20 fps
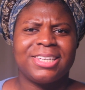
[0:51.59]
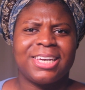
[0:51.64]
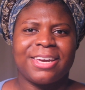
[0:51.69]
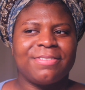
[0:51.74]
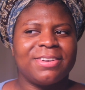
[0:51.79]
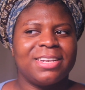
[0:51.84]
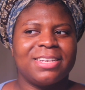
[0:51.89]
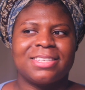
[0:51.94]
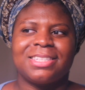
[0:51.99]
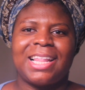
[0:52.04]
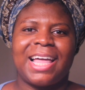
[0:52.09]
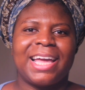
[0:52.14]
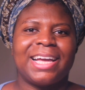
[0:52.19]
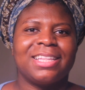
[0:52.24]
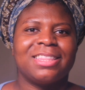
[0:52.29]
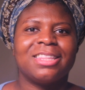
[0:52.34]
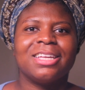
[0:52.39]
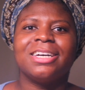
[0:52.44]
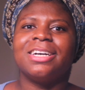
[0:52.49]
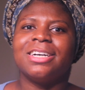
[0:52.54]
giving us
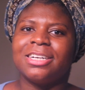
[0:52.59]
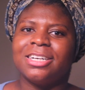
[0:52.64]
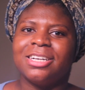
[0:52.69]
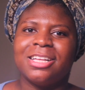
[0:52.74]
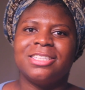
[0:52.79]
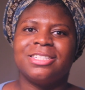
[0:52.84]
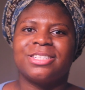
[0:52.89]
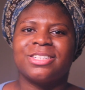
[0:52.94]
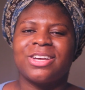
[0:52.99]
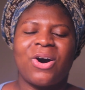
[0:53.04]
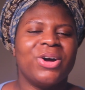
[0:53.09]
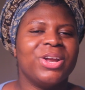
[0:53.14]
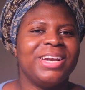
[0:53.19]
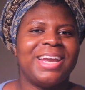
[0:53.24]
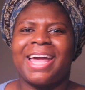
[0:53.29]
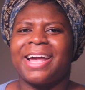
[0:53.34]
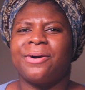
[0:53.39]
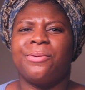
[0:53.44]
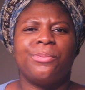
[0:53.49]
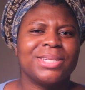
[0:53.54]
like the goods on
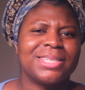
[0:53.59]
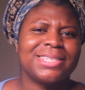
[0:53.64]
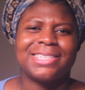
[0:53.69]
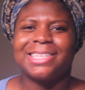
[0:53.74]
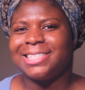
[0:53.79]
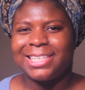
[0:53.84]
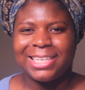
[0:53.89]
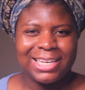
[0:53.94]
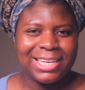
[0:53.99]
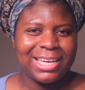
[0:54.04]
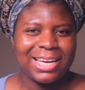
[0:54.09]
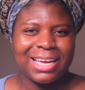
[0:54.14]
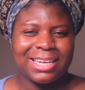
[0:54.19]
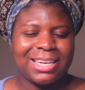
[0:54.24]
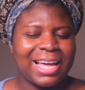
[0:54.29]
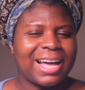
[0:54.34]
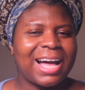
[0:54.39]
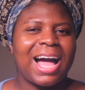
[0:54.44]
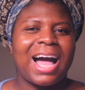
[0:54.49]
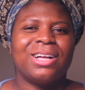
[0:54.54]
like what's the tea and
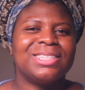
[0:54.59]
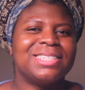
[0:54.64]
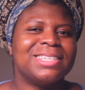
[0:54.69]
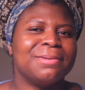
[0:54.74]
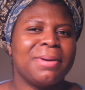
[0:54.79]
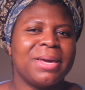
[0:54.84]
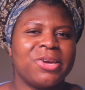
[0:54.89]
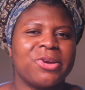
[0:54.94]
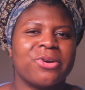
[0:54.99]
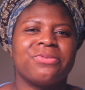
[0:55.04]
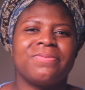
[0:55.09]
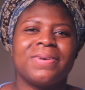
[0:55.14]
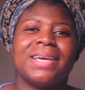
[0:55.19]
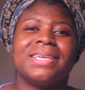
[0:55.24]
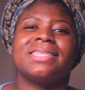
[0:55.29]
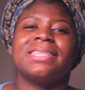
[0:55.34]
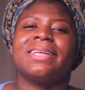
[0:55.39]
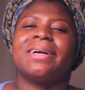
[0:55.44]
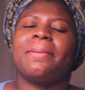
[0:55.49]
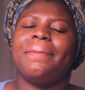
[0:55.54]
like how to make your
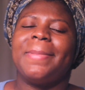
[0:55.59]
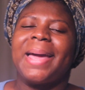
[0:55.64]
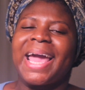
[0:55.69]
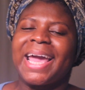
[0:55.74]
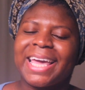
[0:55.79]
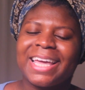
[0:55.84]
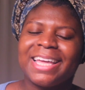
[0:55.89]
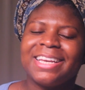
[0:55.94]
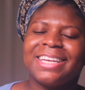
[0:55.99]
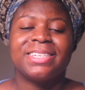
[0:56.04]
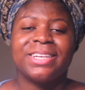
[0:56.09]
face look banging.